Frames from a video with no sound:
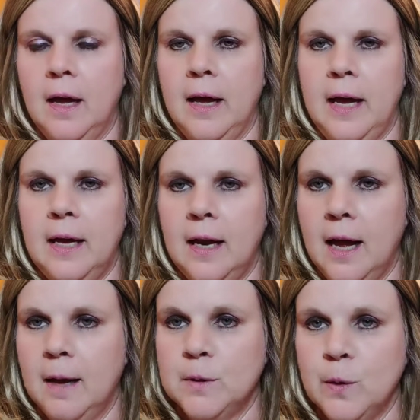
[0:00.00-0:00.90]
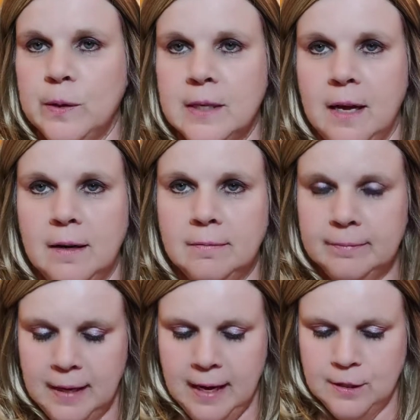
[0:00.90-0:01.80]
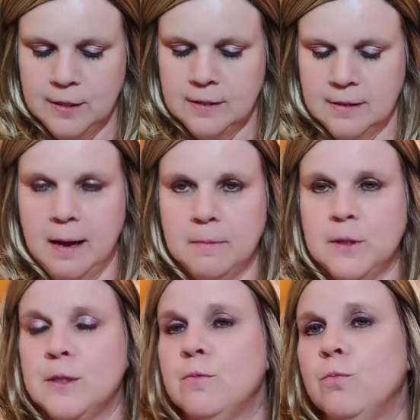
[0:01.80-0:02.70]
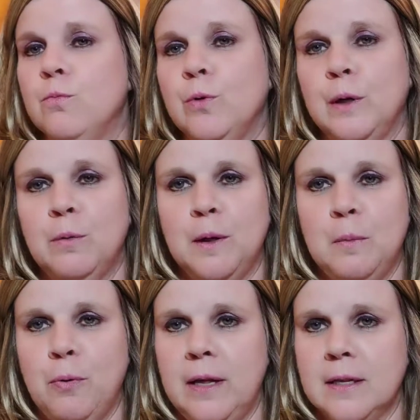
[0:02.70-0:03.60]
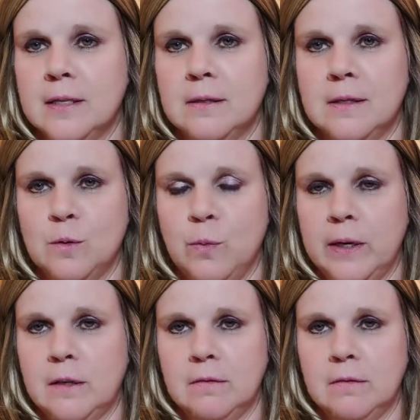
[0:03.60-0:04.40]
And I'm so excited. I just, I'm just really, really pray this, this wig